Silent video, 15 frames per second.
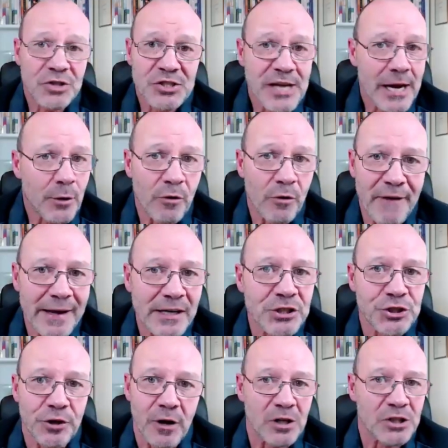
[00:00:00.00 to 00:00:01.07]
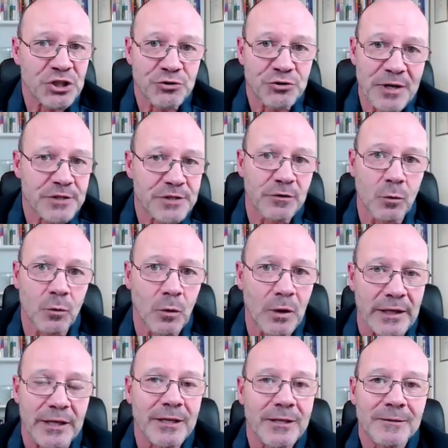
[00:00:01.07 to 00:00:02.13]
to take revenge on our stressful
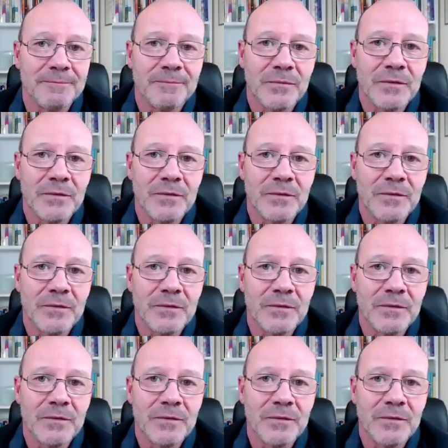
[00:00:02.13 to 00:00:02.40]
week.